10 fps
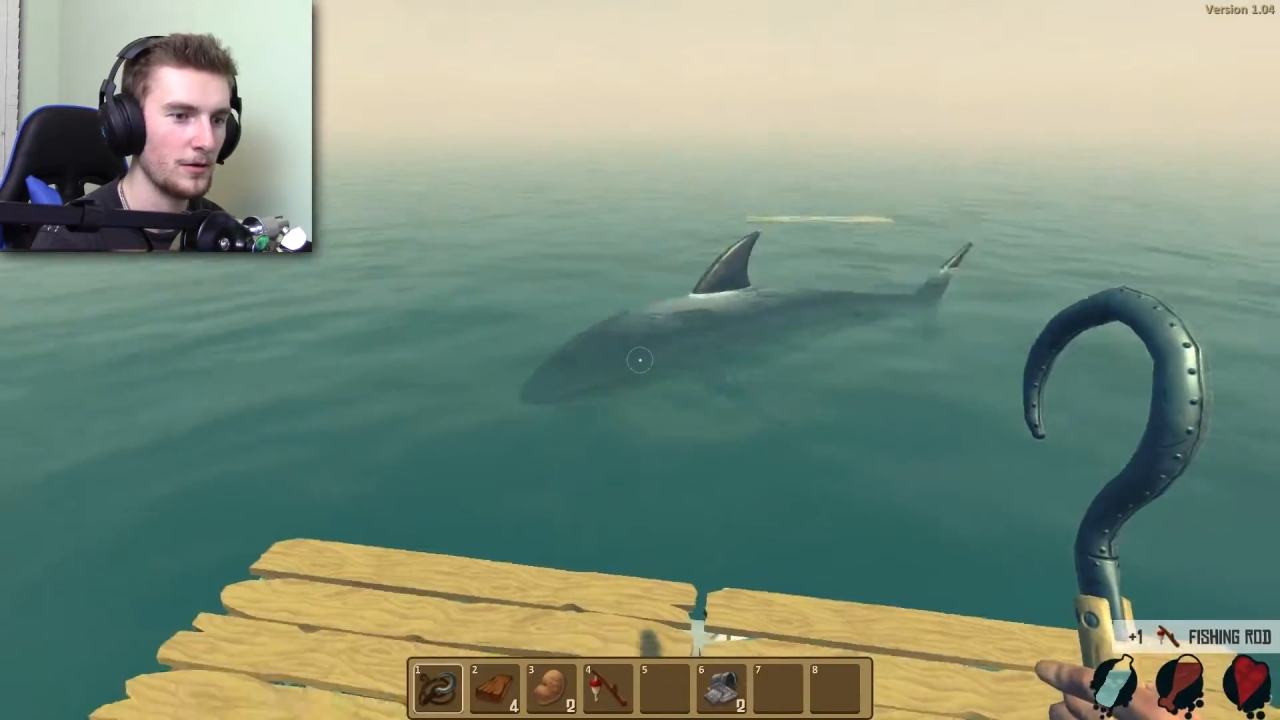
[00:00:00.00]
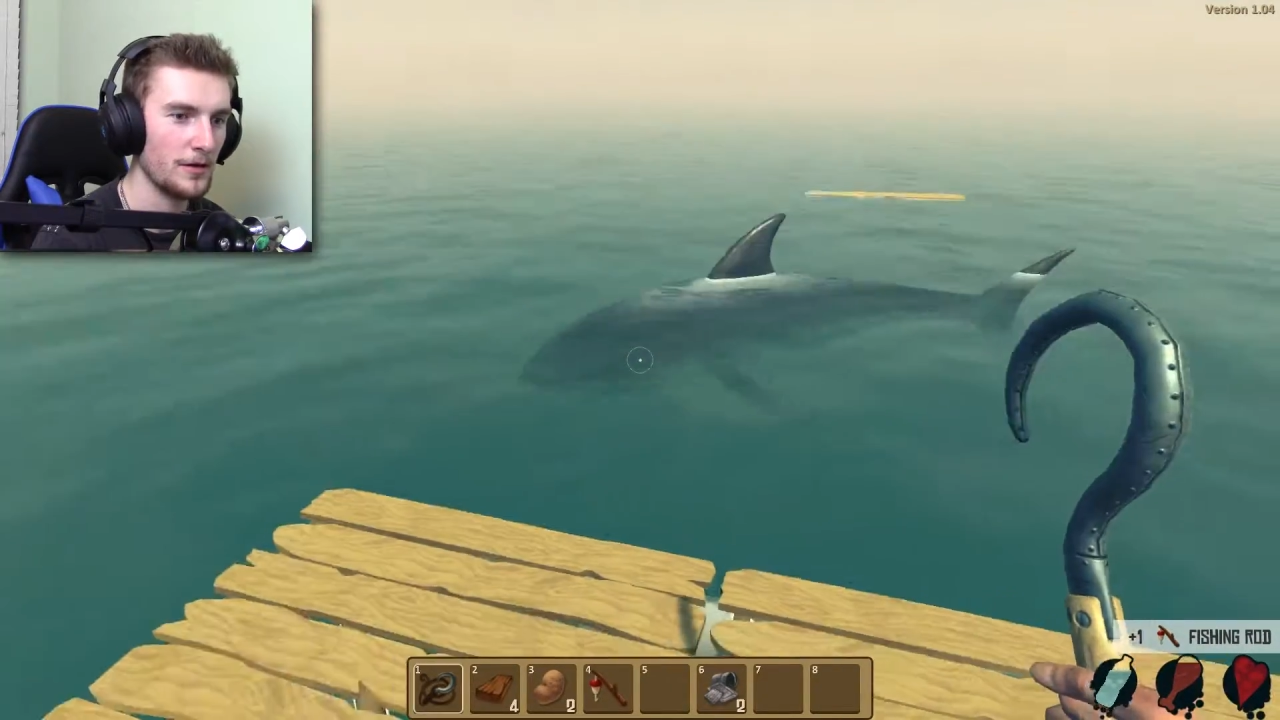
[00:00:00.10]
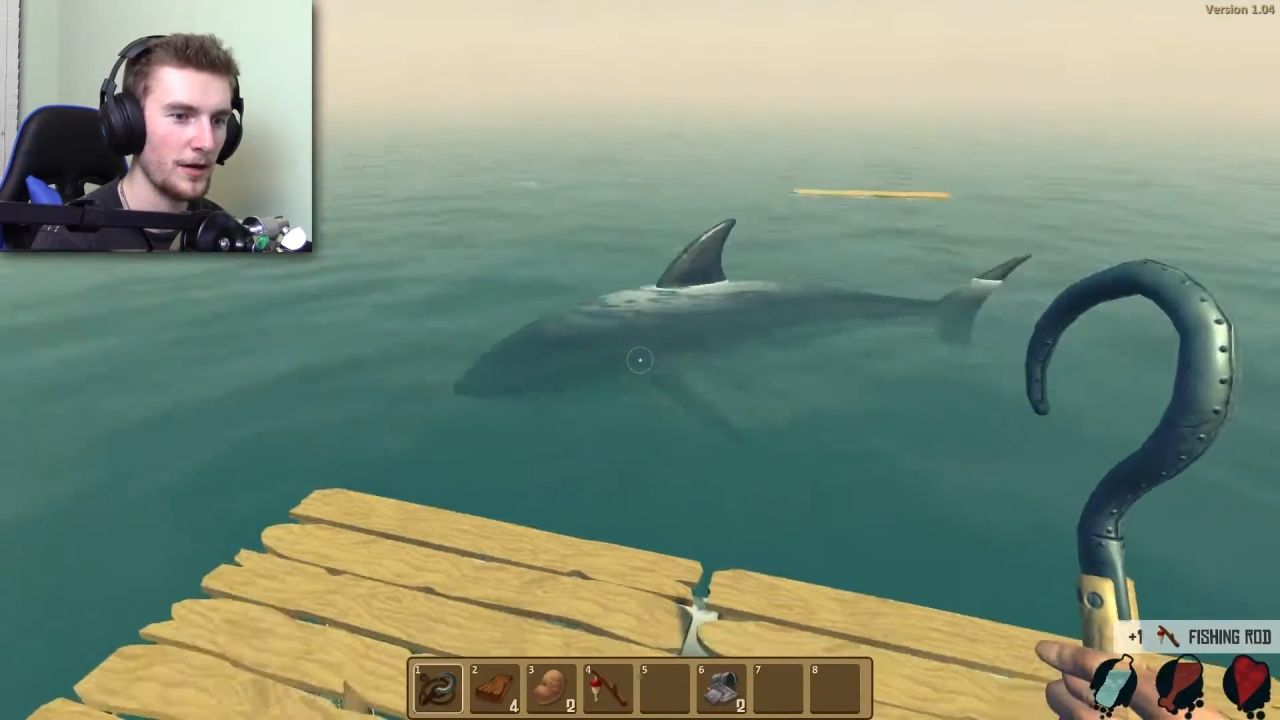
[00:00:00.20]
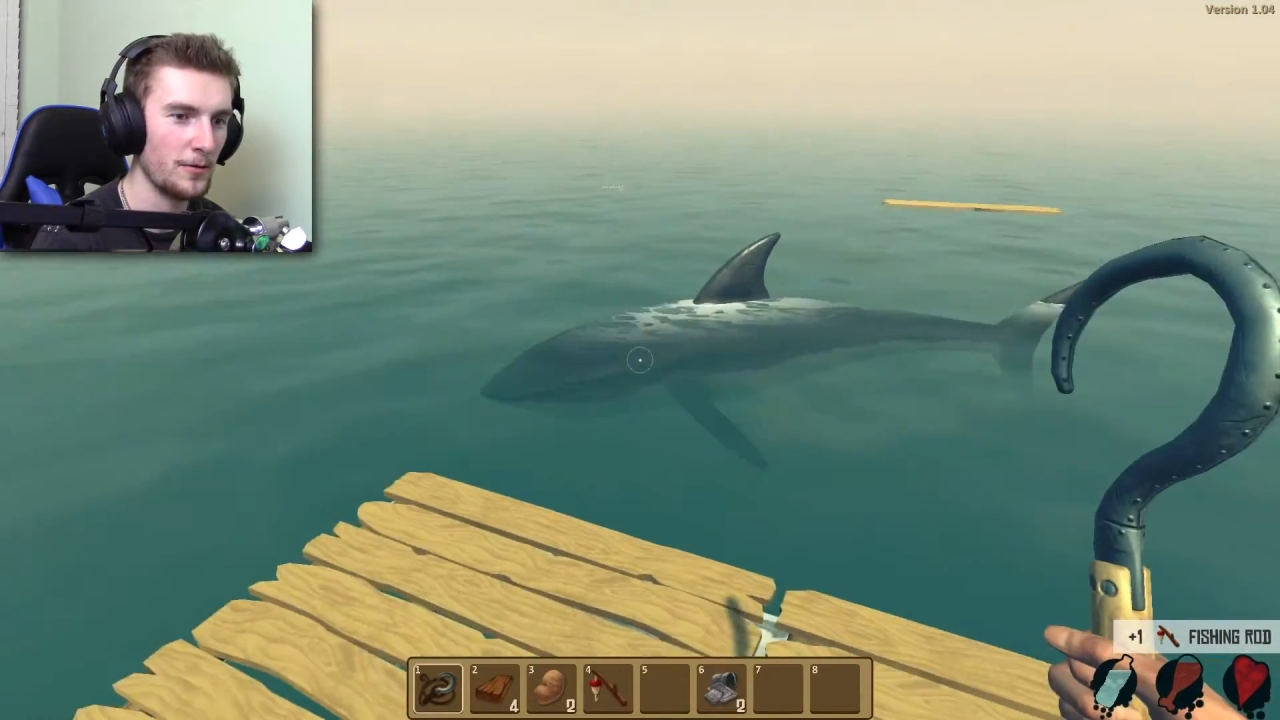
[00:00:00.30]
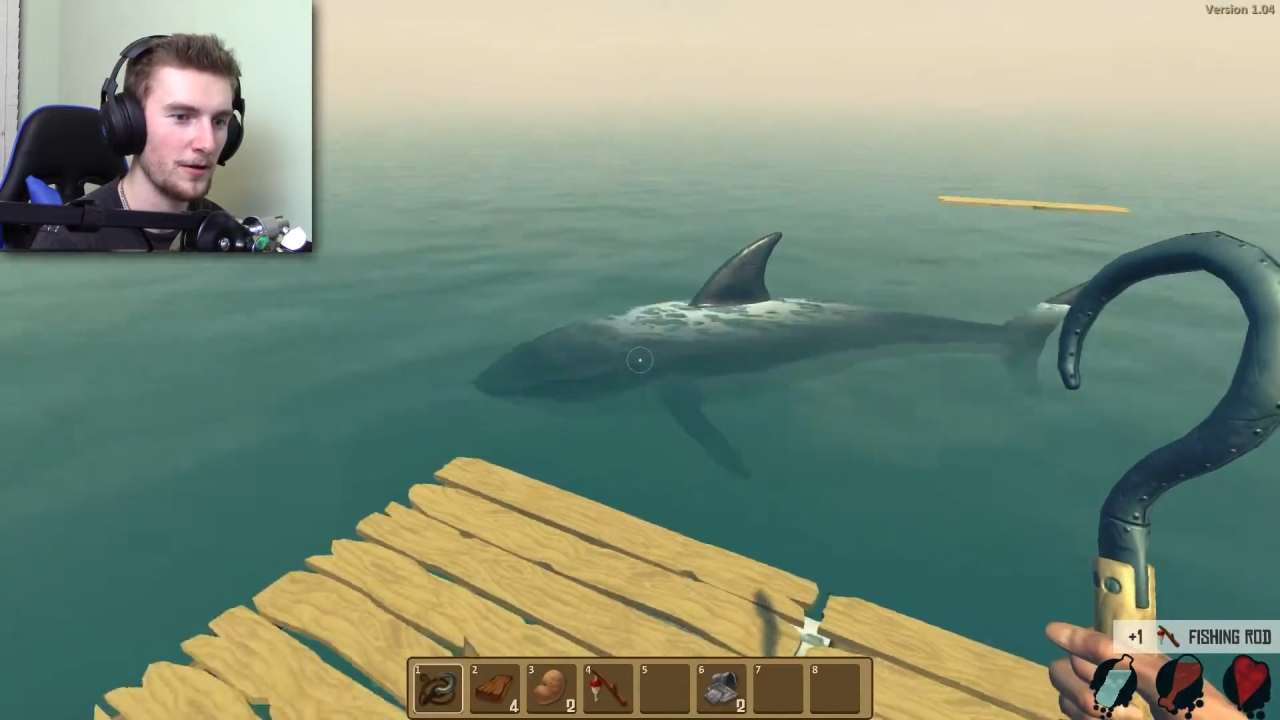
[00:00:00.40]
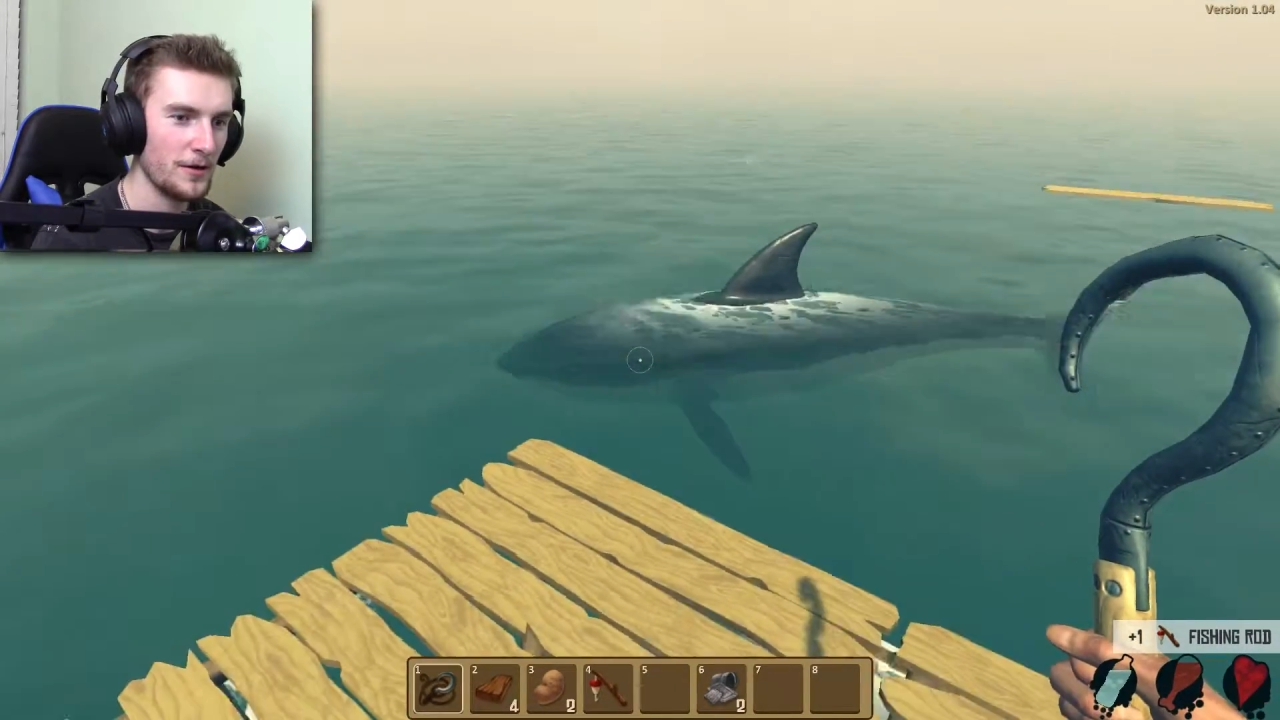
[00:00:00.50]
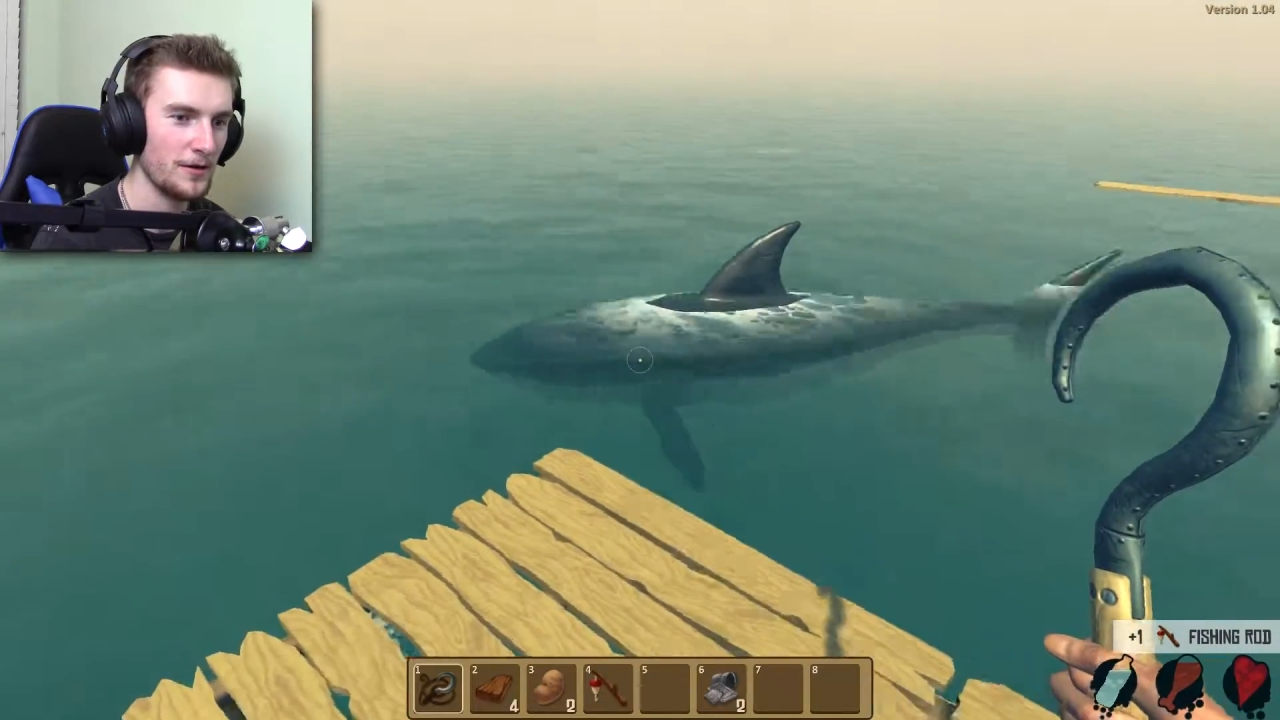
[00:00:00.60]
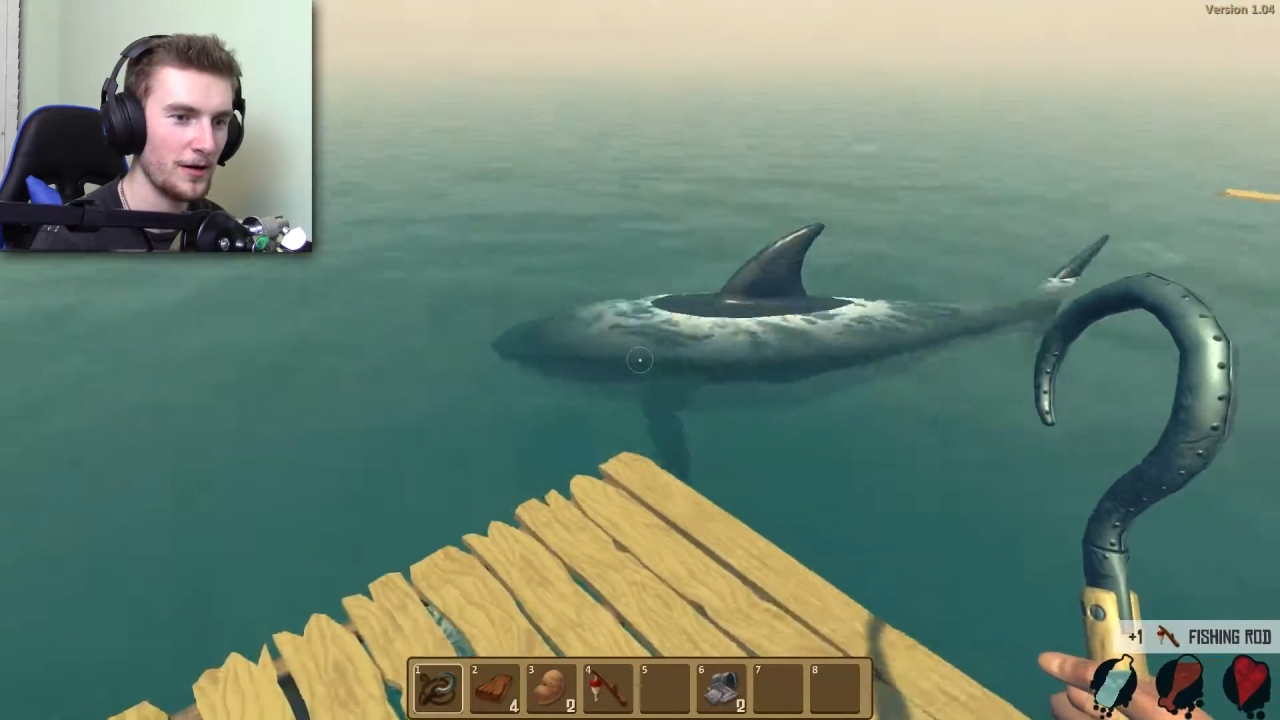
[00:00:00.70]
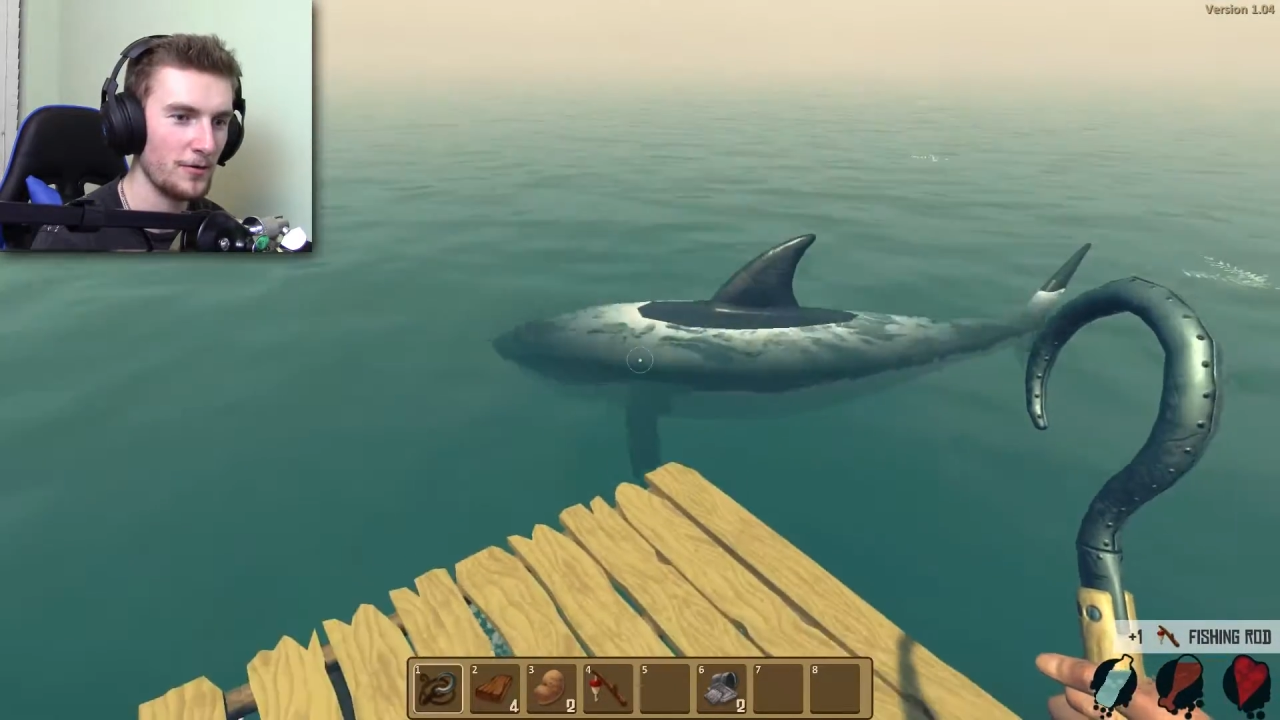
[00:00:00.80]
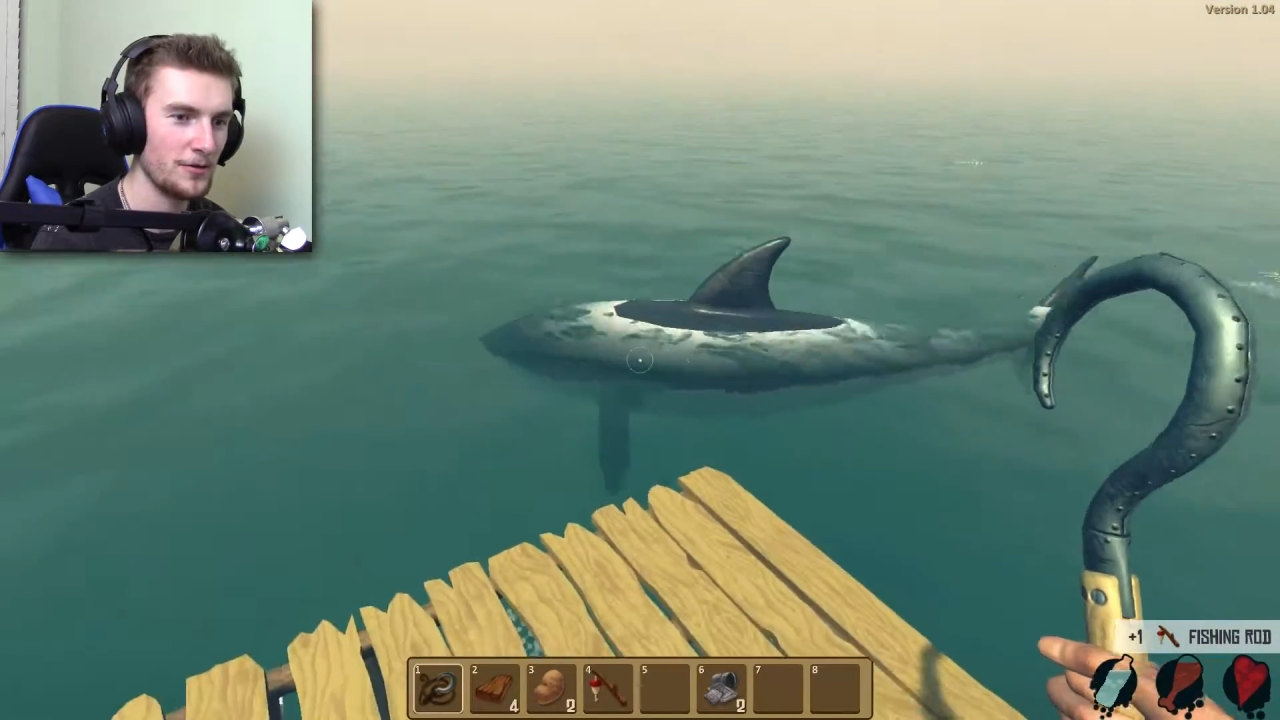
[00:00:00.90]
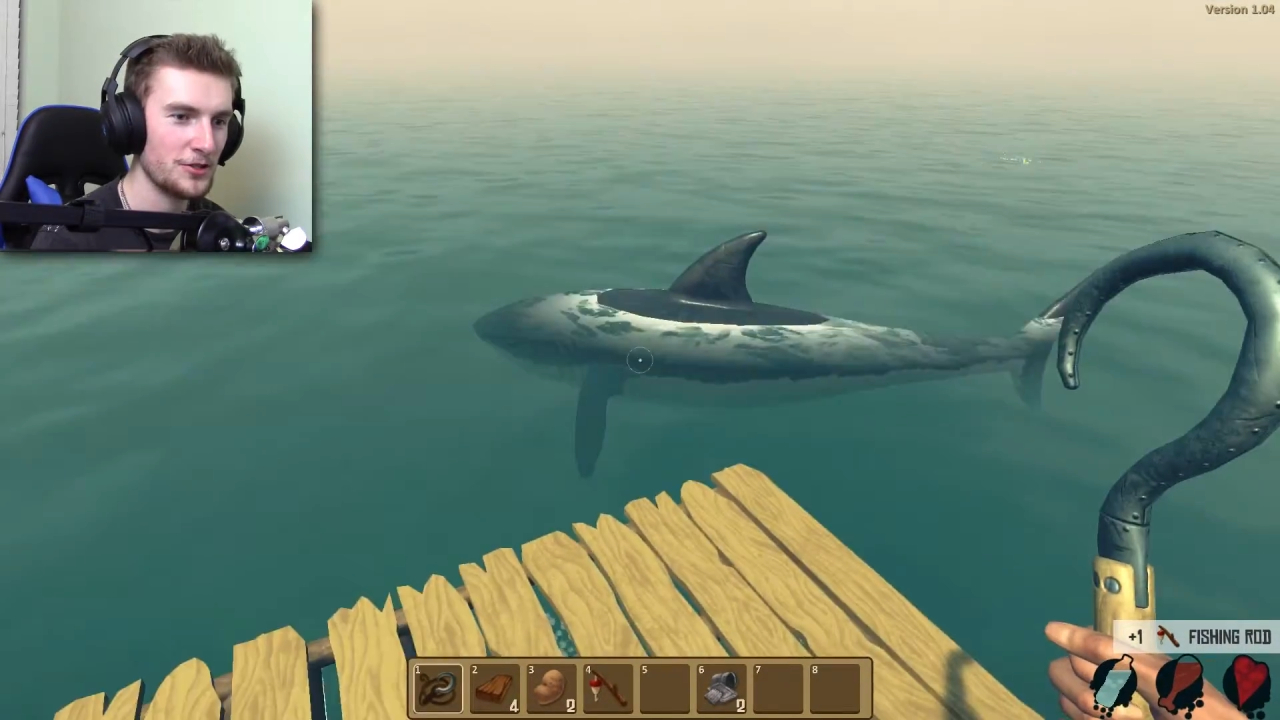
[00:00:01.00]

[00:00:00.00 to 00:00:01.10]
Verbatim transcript: No, no,